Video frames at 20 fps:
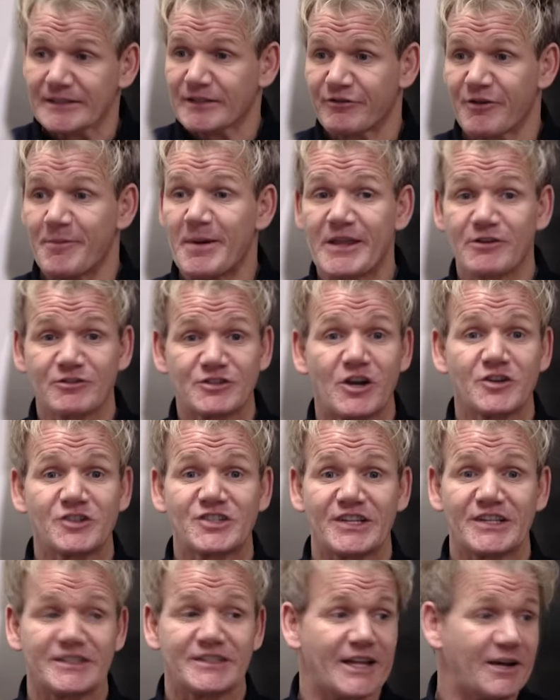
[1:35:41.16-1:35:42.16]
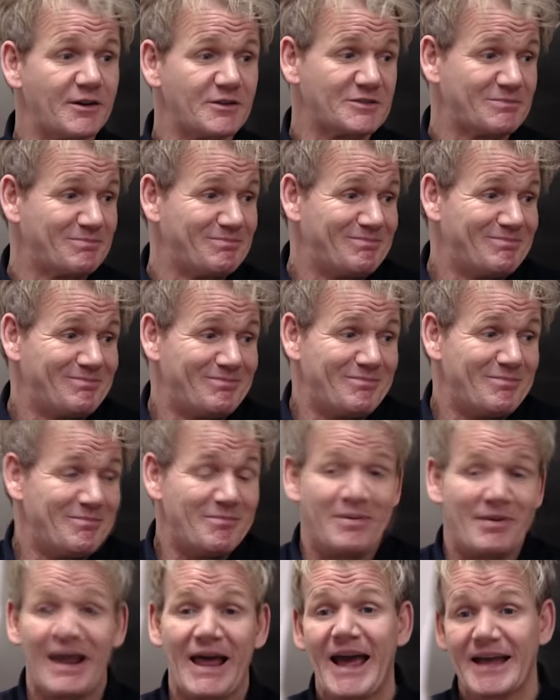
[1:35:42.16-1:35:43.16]
For me, there was no seasoning there. It was
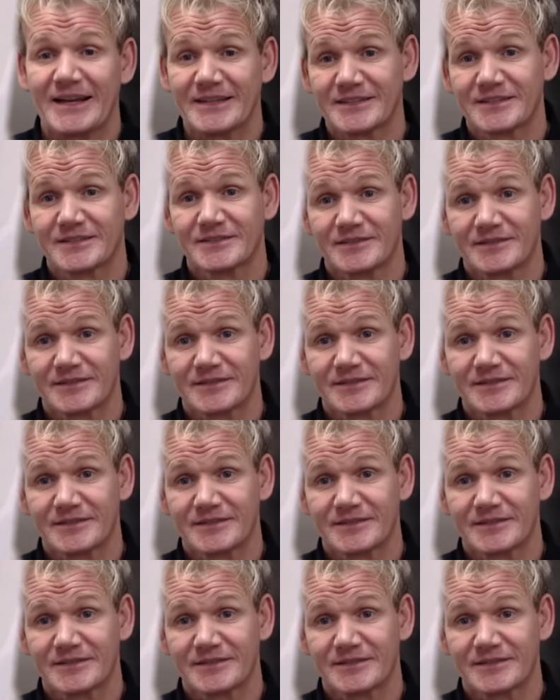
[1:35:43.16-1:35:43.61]
bland.